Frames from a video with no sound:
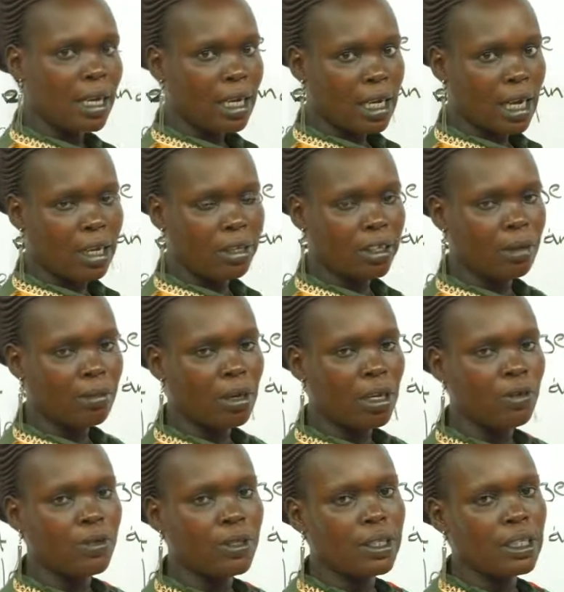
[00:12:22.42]
calcium,
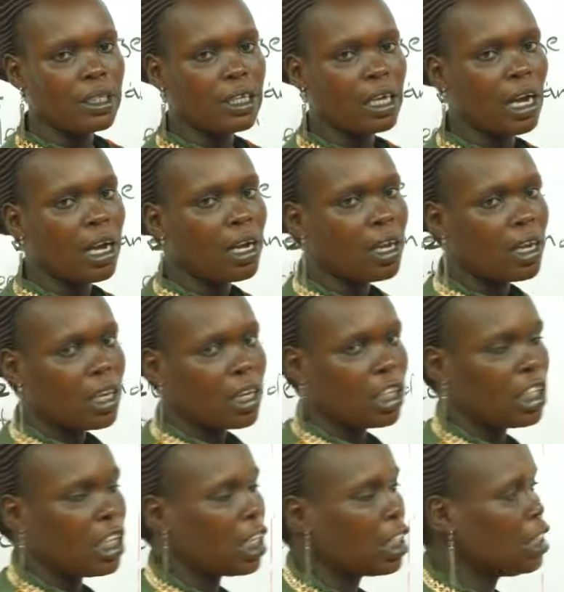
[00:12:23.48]
and we see their
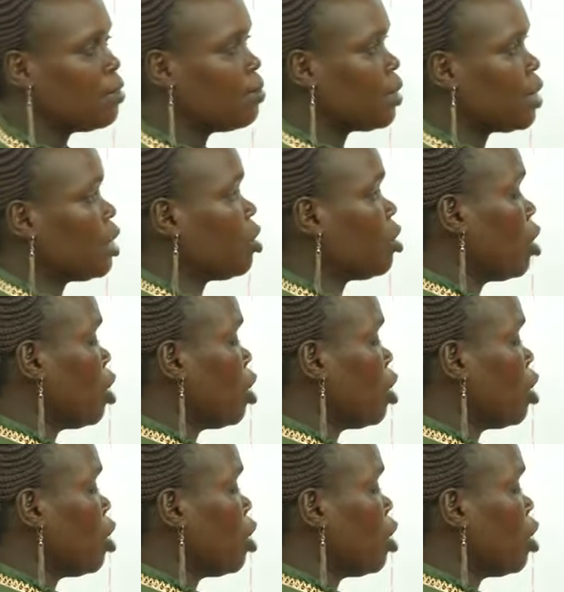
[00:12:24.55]
reactivities.